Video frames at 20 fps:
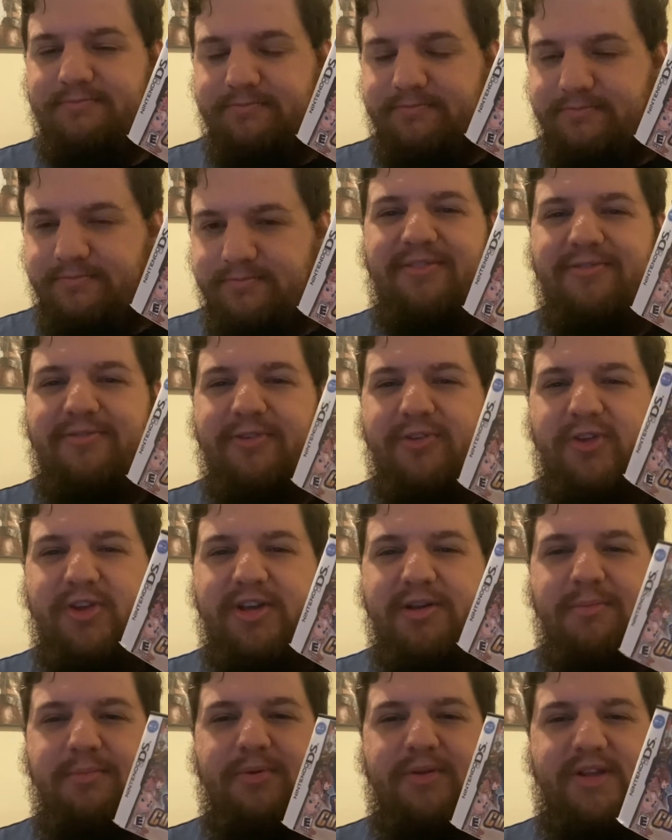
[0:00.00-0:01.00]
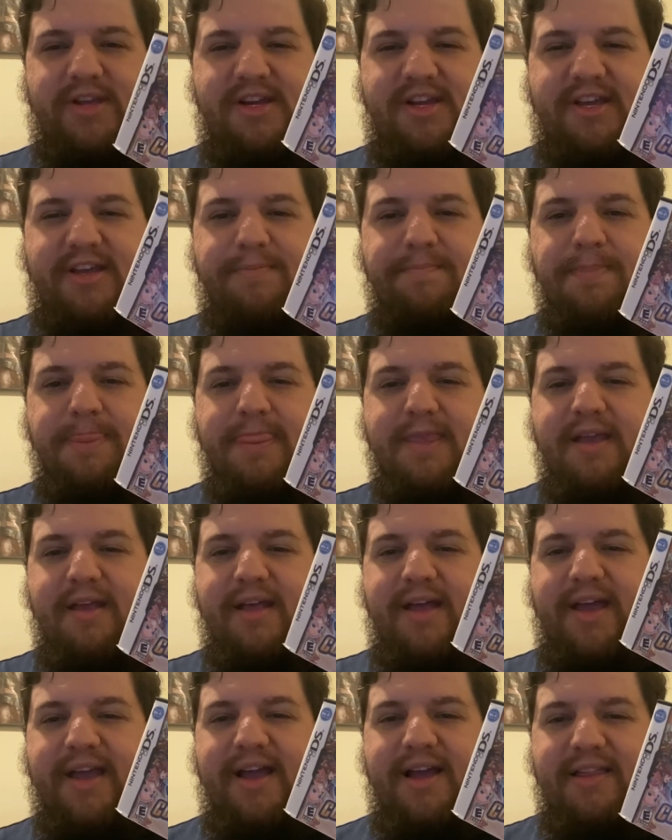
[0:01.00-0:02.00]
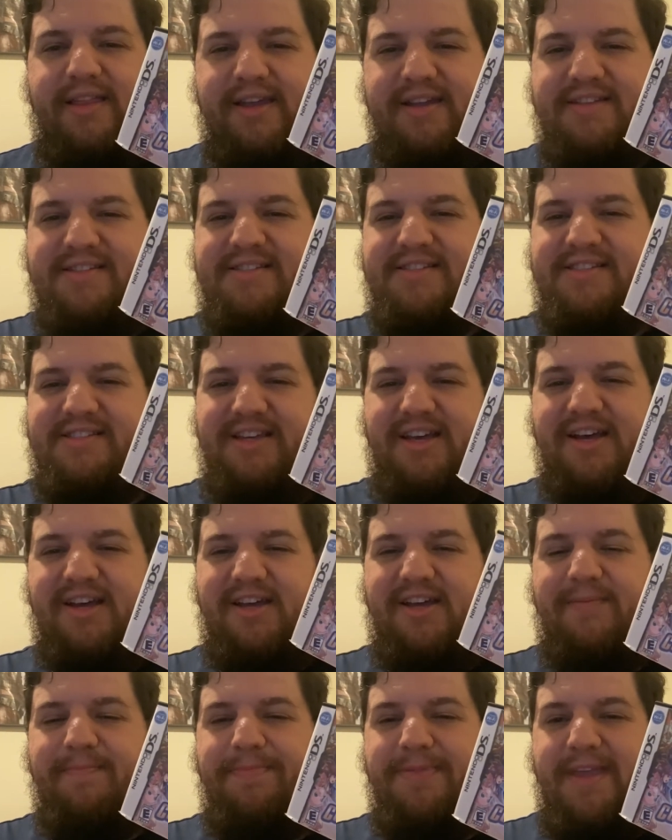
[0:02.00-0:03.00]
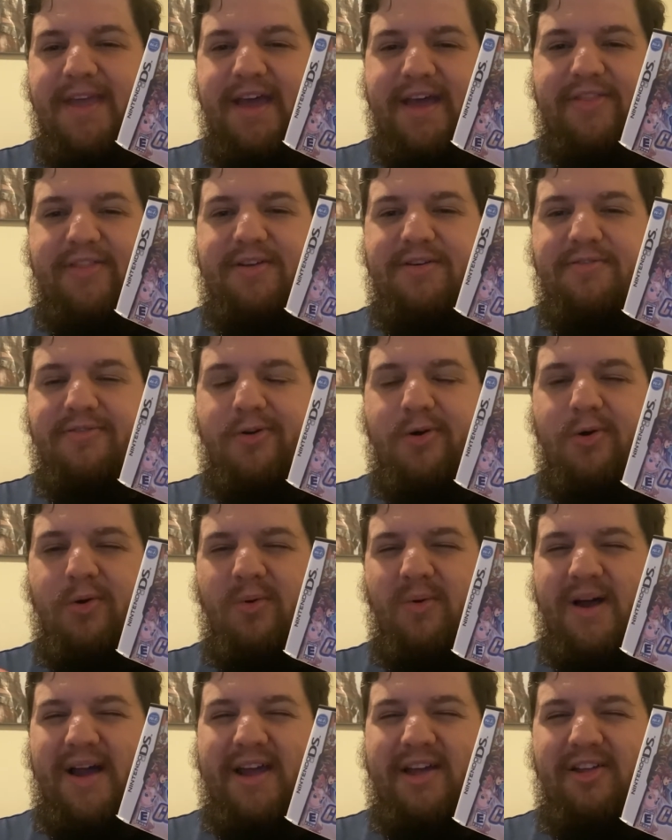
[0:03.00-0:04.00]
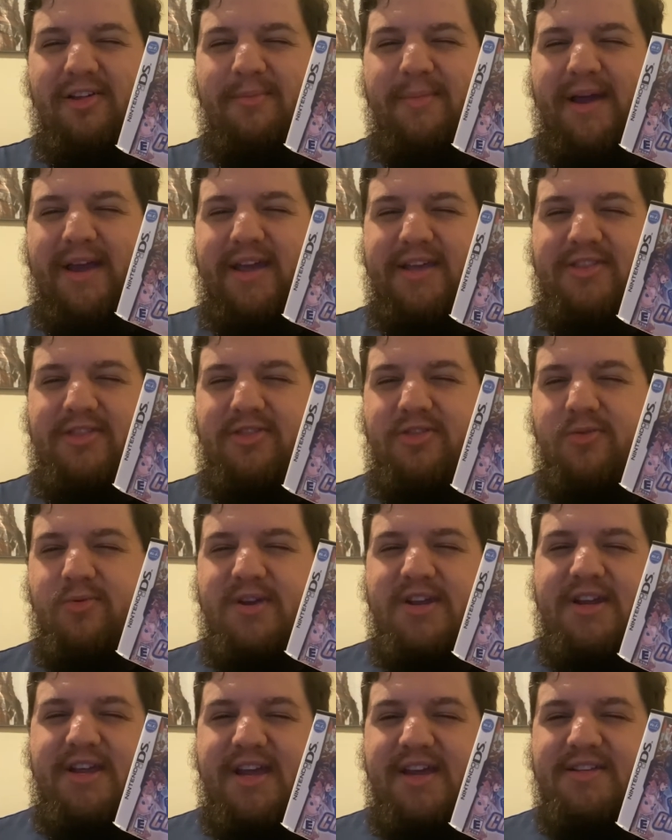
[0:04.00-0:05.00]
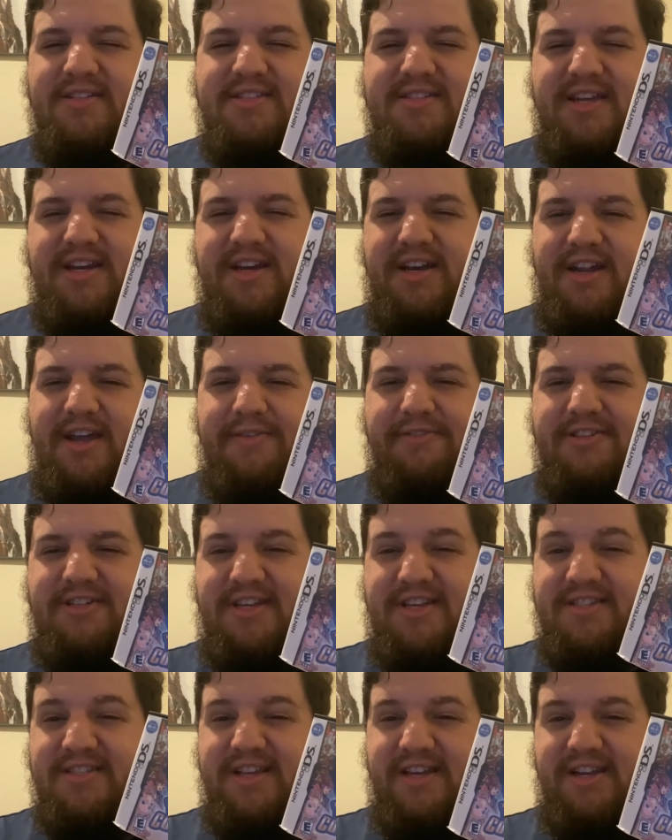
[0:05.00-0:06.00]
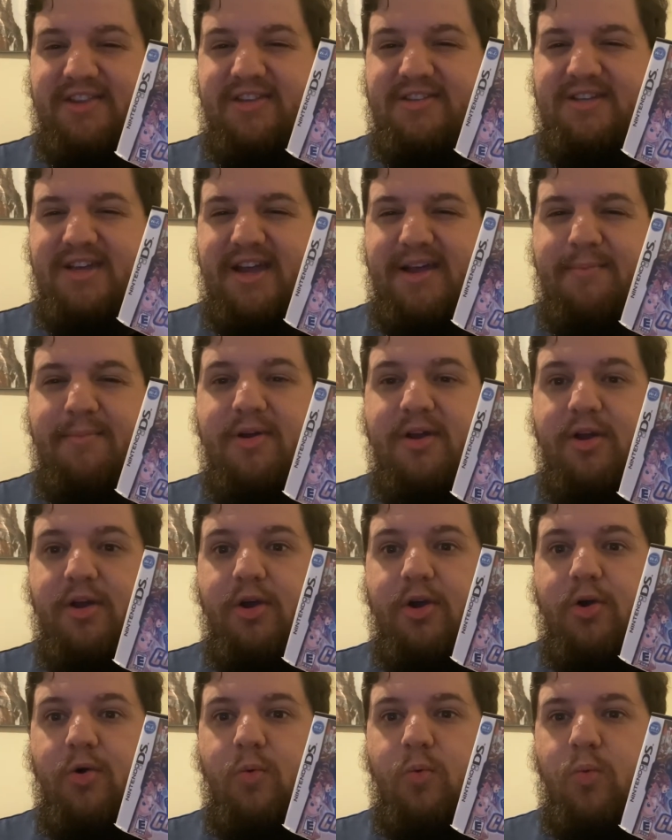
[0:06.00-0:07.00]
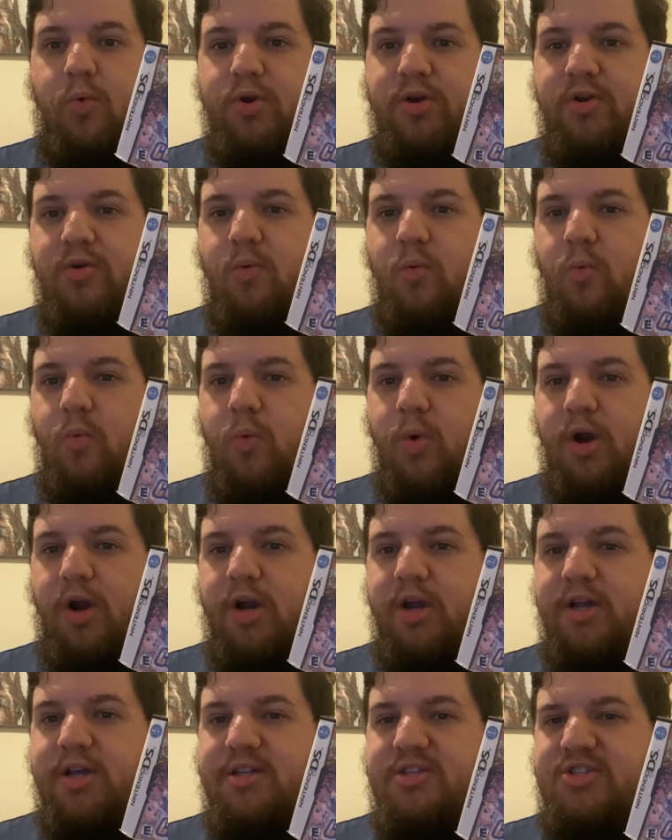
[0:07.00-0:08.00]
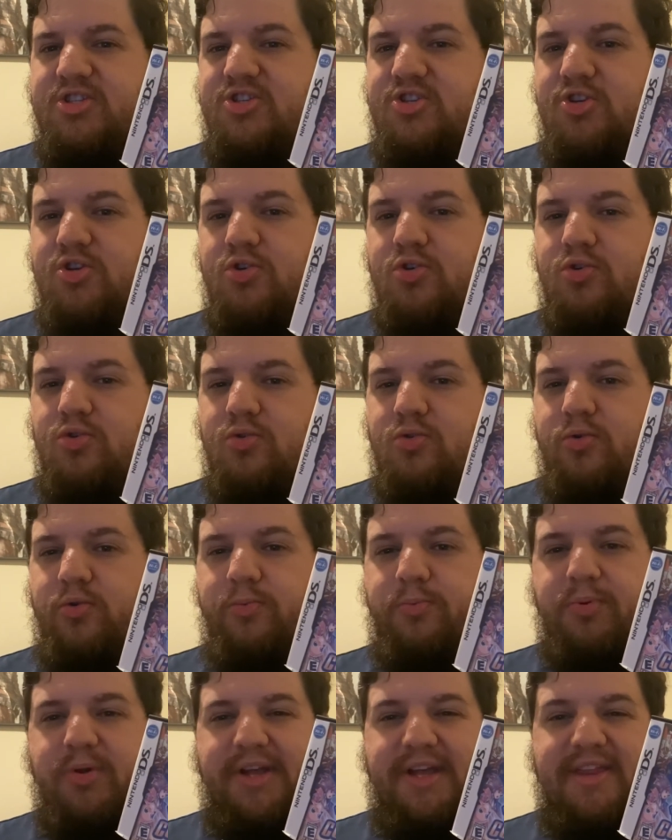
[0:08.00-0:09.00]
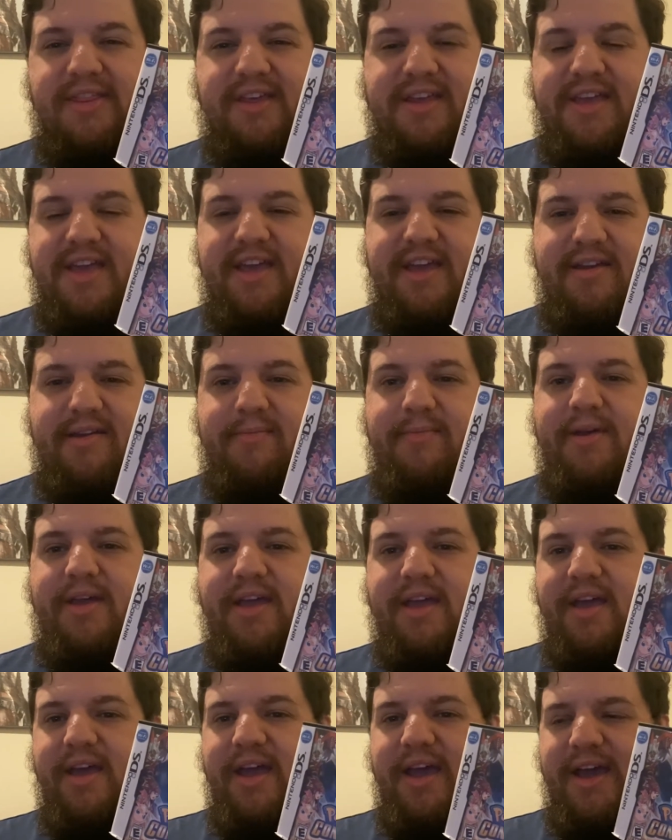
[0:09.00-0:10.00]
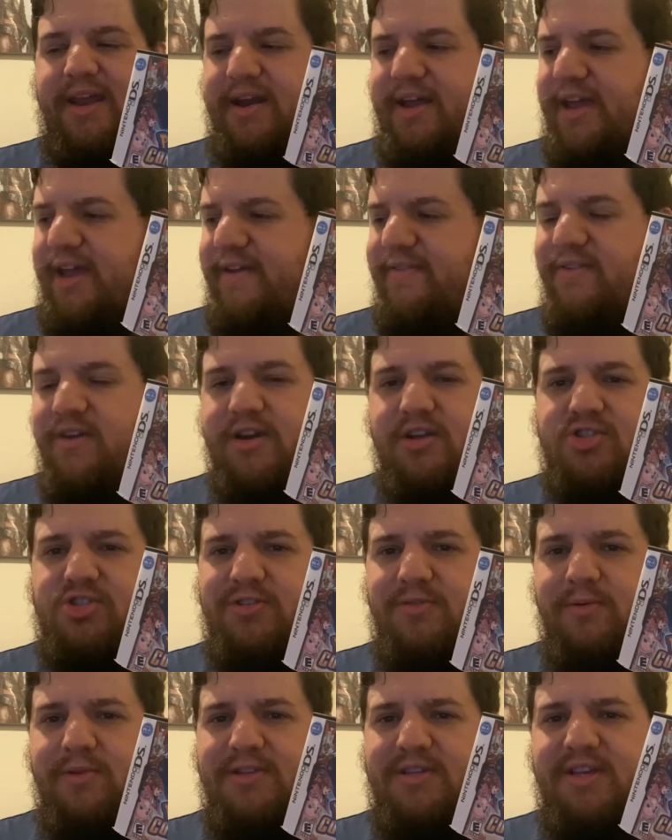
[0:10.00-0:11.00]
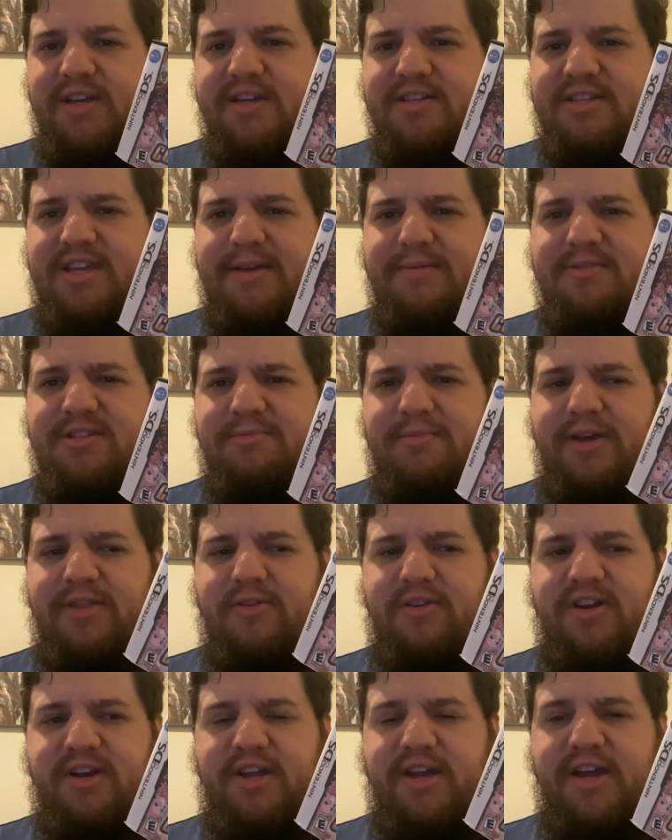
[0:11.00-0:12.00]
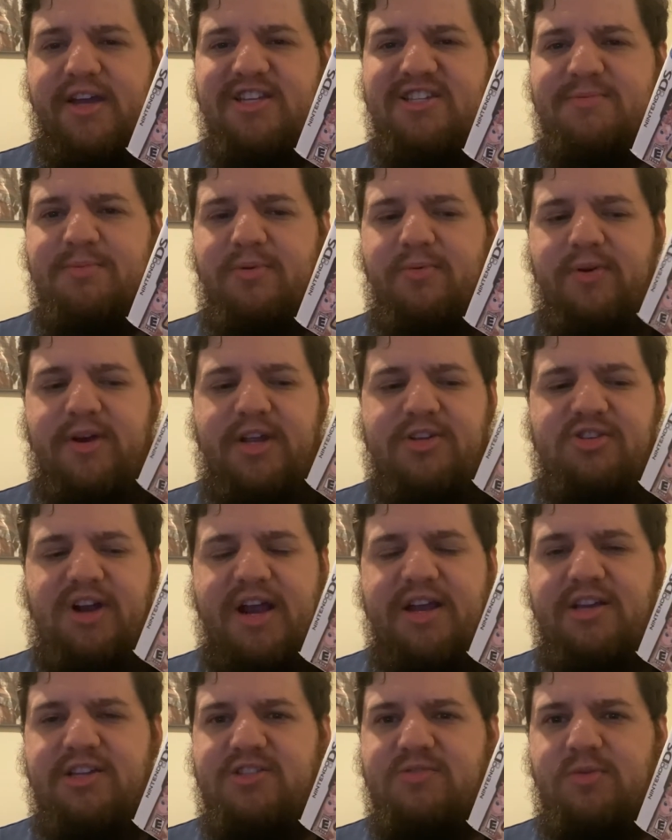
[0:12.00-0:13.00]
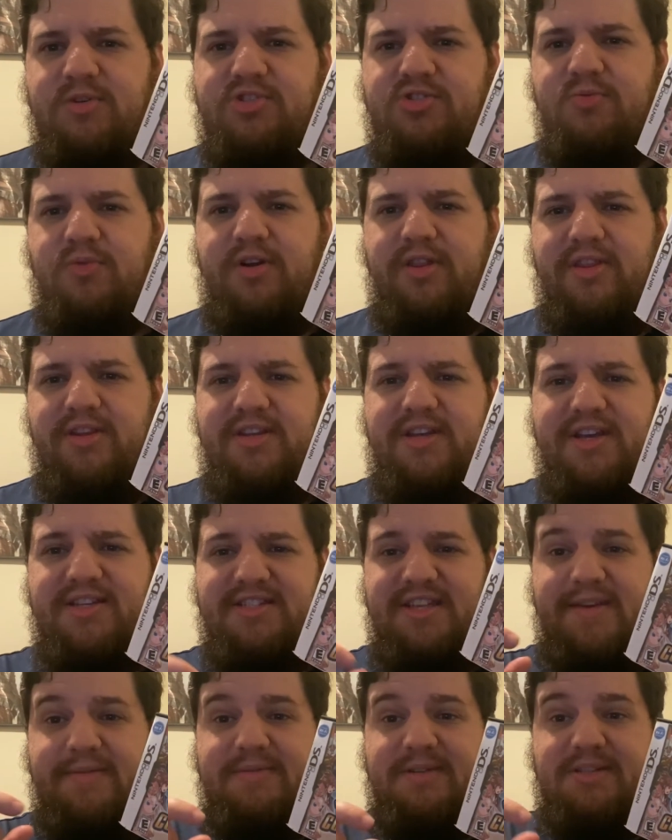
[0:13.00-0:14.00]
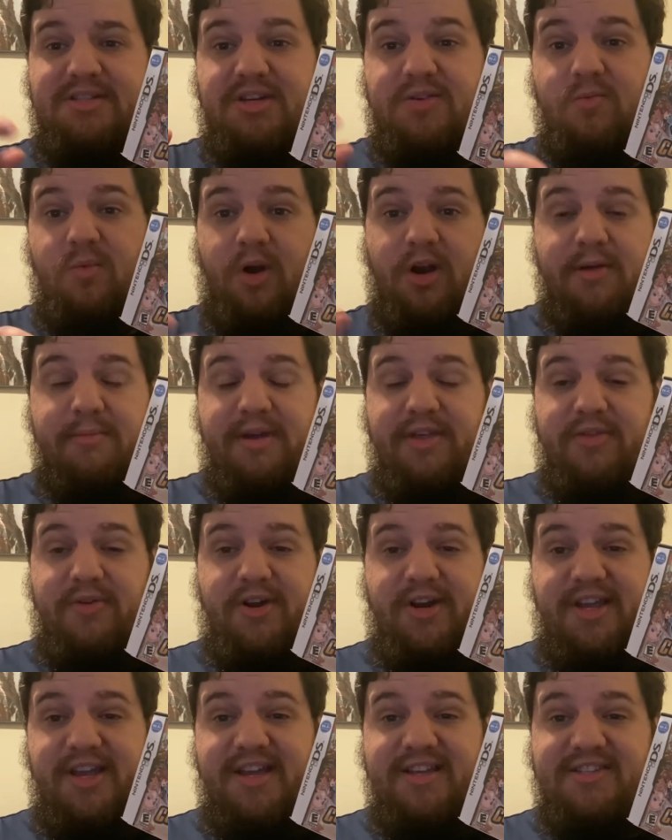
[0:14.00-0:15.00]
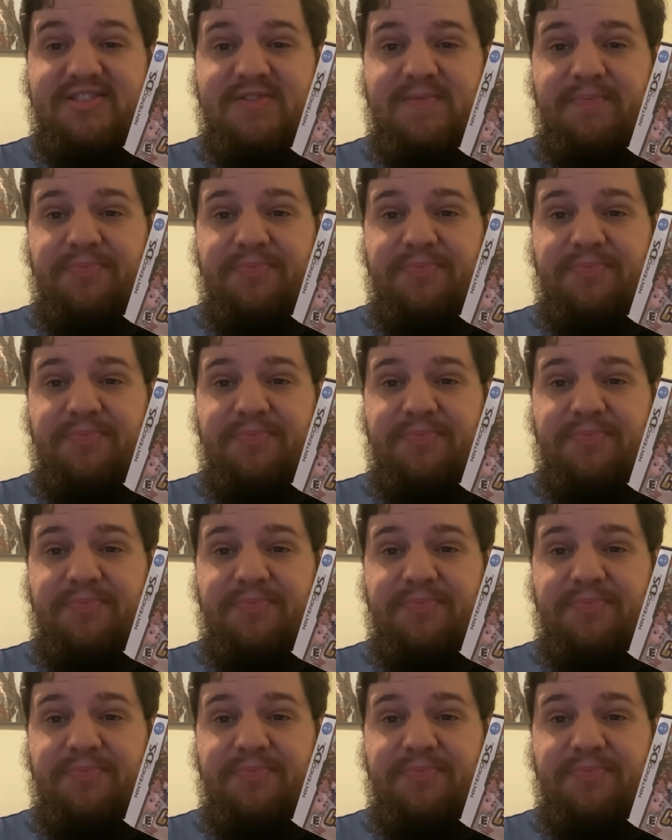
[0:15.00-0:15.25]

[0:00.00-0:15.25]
didn't fully complete it. I got like stuck, and then for a while my 3DS, I didn't have a DS Lite at the time, wouldn't work to play the game. And I have that issue with DS games on my 3DS, but when I tried to switch one of the DS games that didn't work on my 3DS